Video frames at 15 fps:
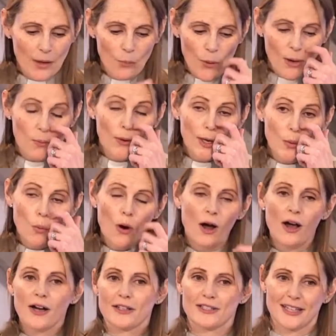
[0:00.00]
and when we
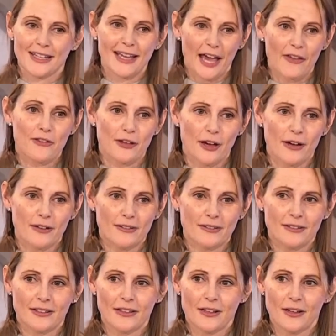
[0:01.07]
work together
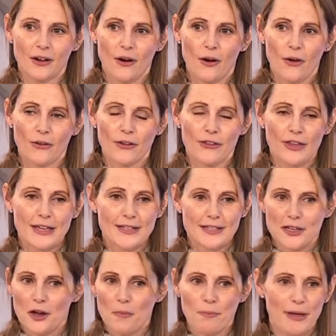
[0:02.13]
on
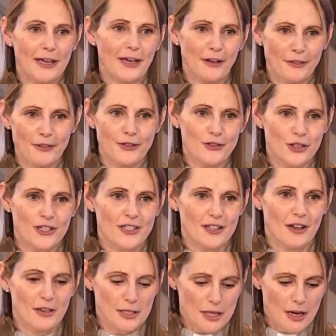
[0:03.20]
things that are bigger than
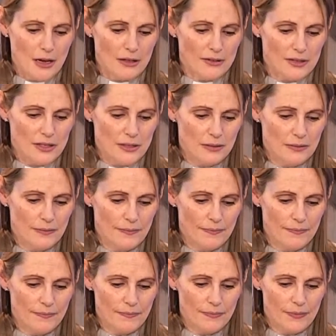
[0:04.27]
just ourselves.
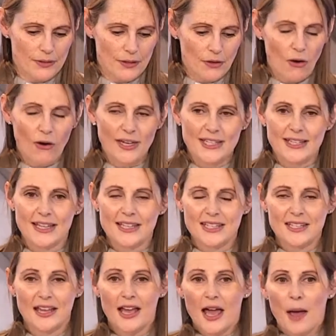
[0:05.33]
God in
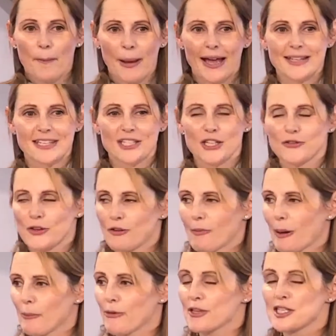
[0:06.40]
this passage, if you
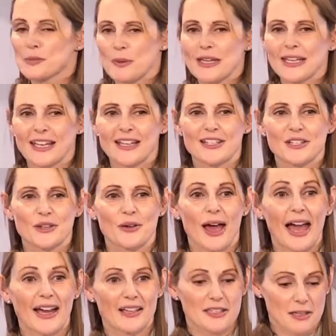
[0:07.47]
remember, is speaking to
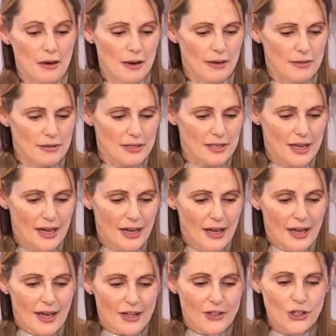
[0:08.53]
exiles,
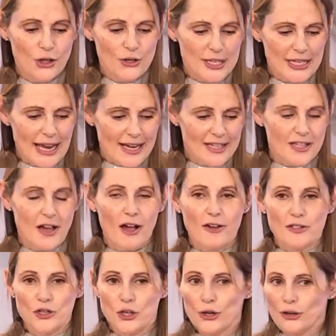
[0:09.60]
Jews and
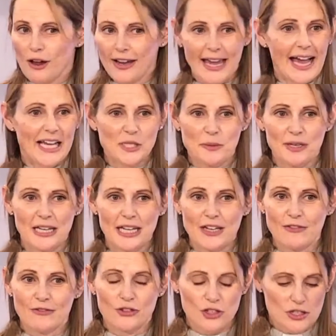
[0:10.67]
exiles who, like Adam and
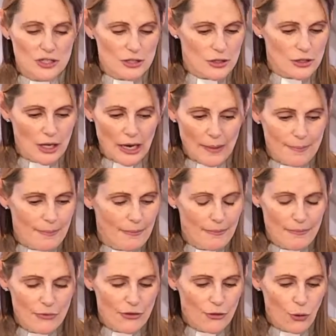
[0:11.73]
Eve, just
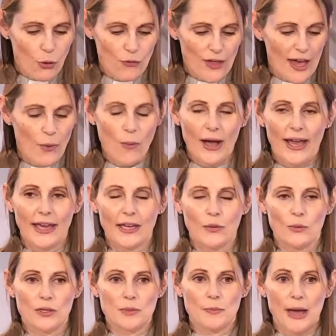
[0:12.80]
thought their
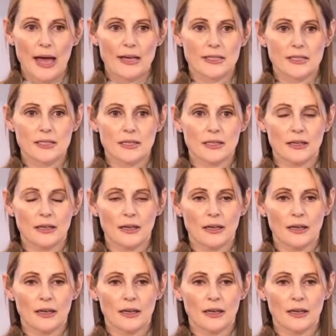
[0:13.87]
way was best.